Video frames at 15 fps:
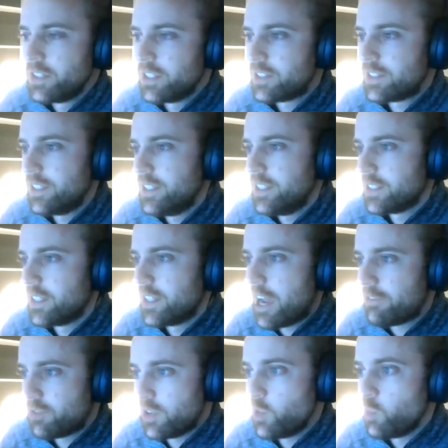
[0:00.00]
this season
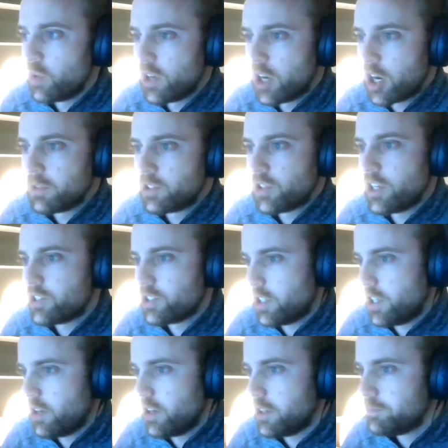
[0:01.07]
after he won arbitration
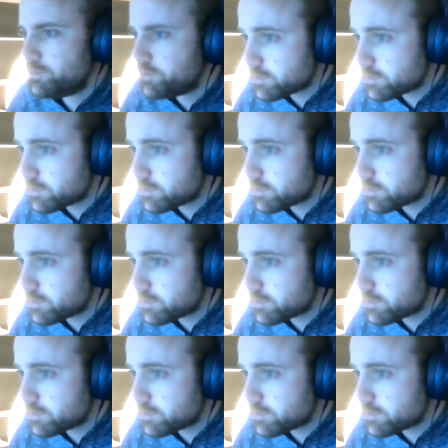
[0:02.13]
hearing.